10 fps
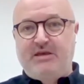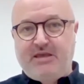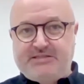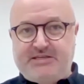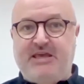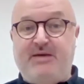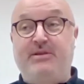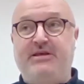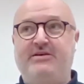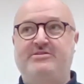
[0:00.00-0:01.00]
It's
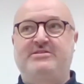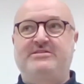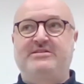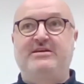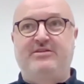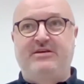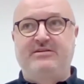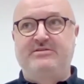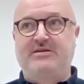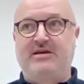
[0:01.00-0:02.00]
enabling us to see
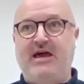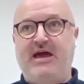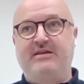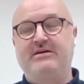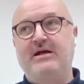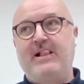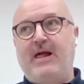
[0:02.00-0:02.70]
things ahead.